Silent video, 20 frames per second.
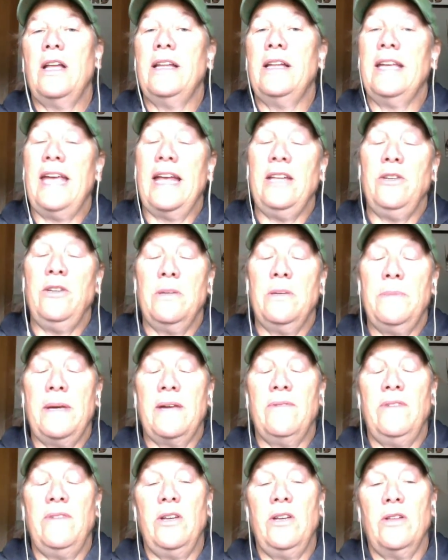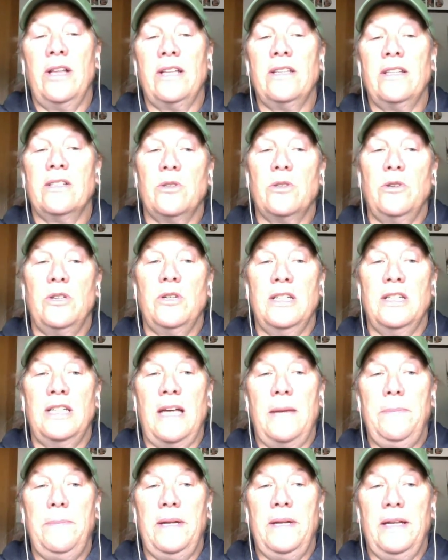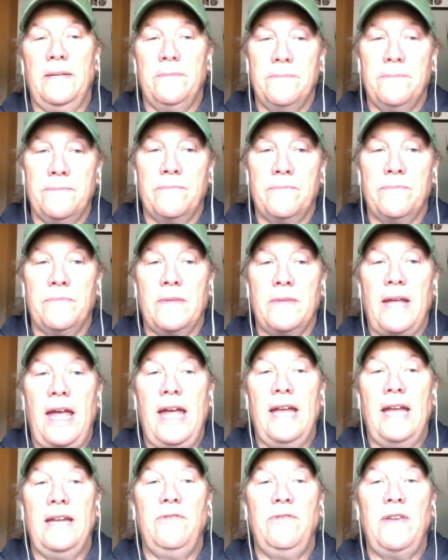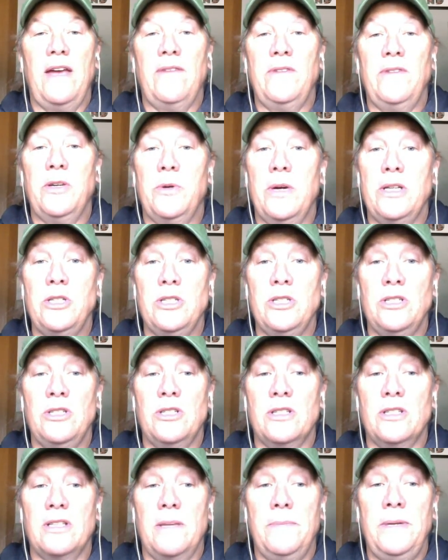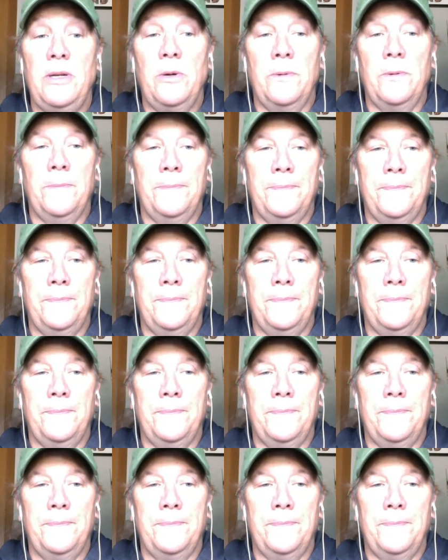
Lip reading: And again, you can make a video like this, or you can type it in. And if you have any questions, just let me know.